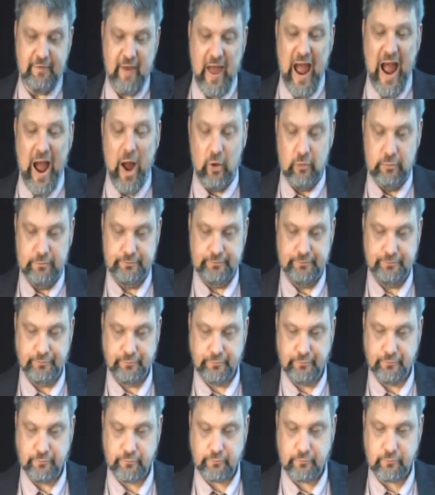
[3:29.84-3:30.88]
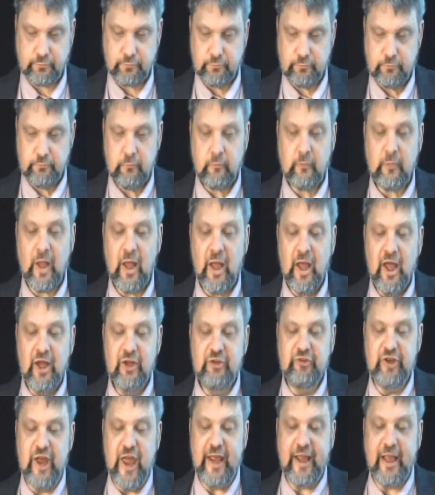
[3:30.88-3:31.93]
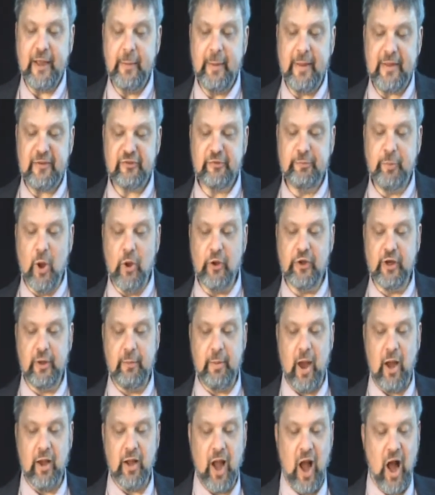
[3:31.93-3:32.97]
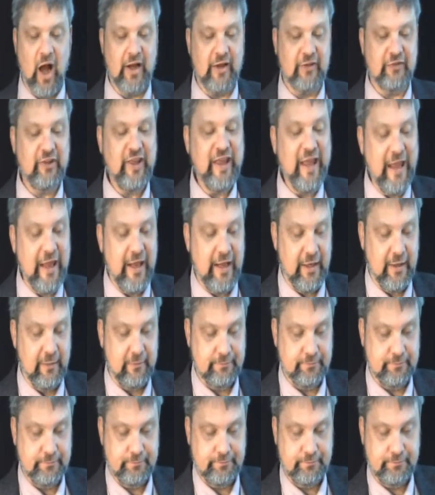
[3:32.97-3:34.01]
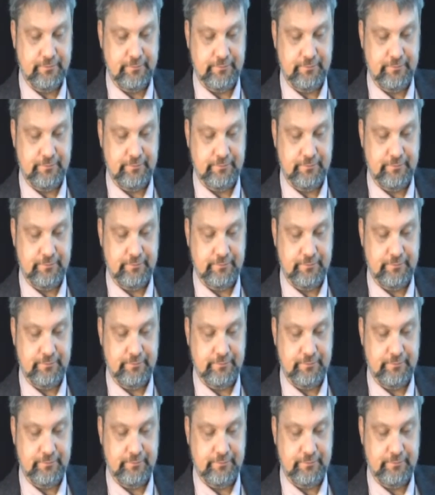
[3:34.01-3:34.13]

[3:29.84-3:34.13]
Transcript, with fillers: in the vow, Jacob has spoken about God as he.